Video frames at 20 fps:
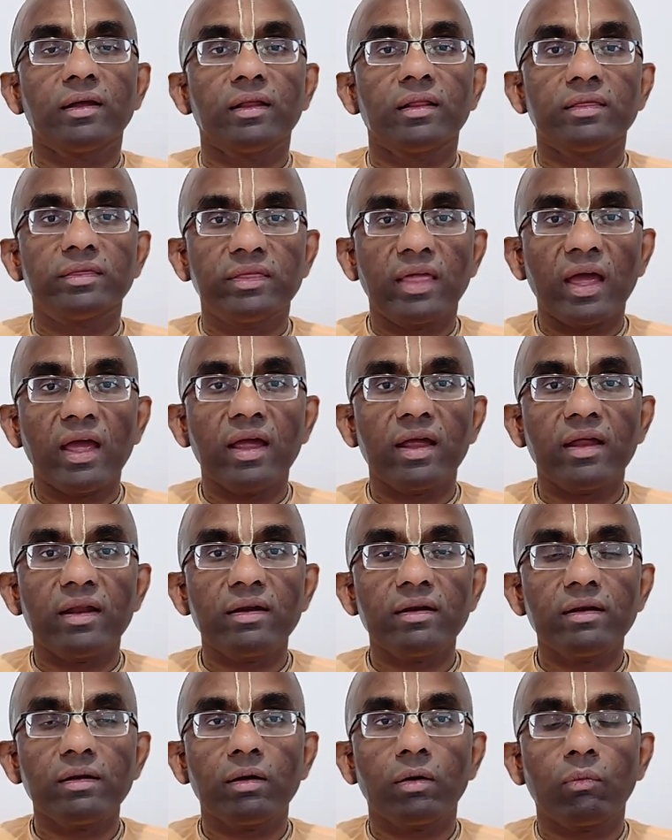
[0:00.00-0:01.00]

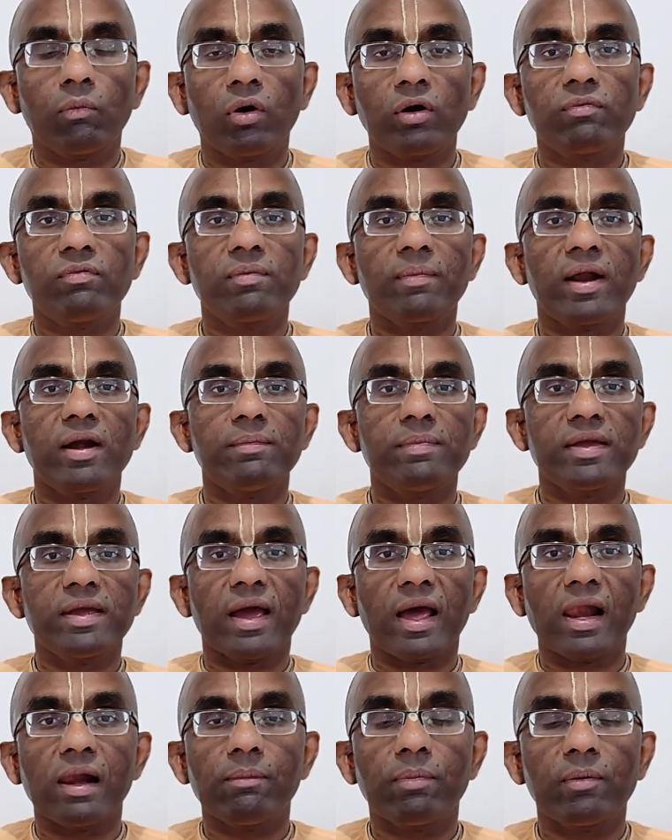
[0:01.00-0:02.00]
than what we might be
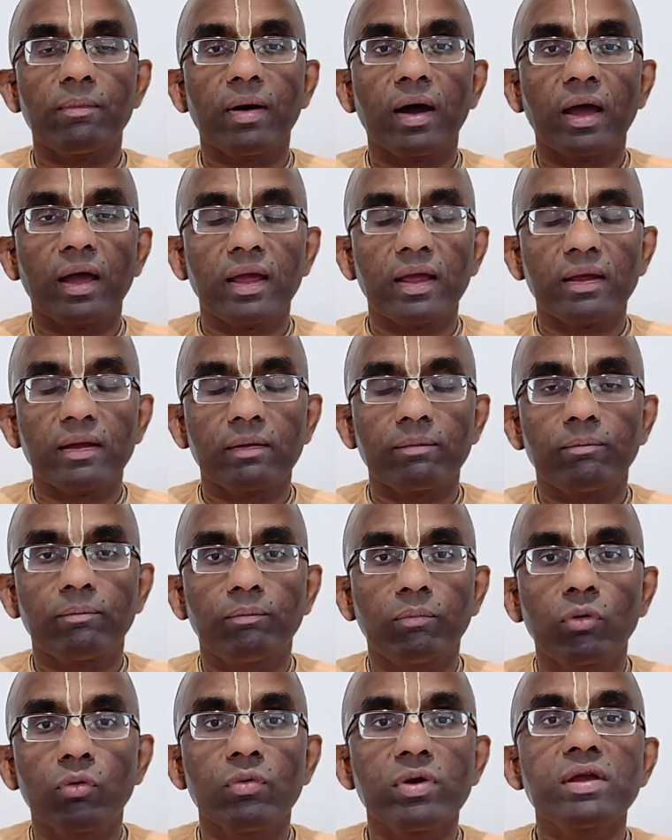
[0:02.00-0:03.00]
helped by
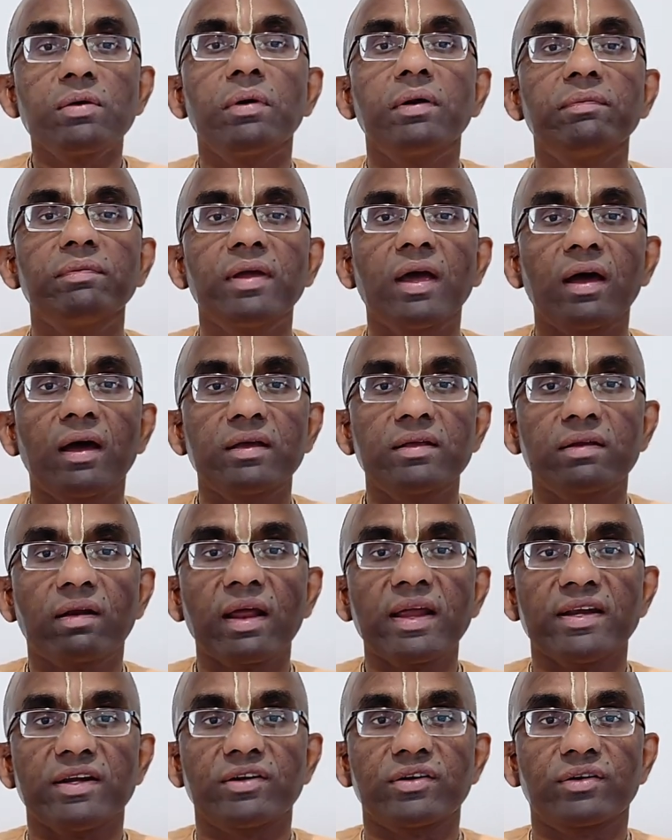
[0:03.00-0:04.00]
proving what we are
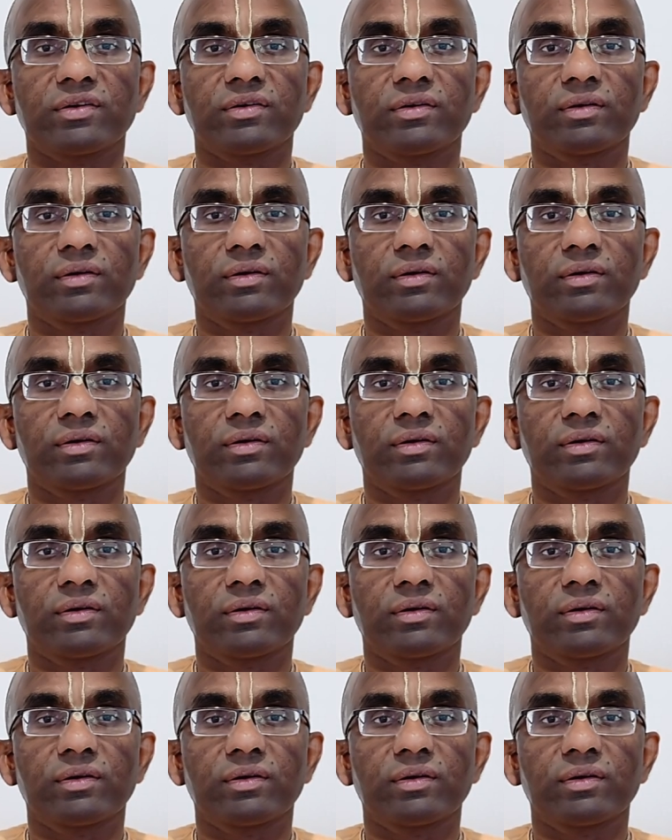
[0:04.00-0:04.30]
right.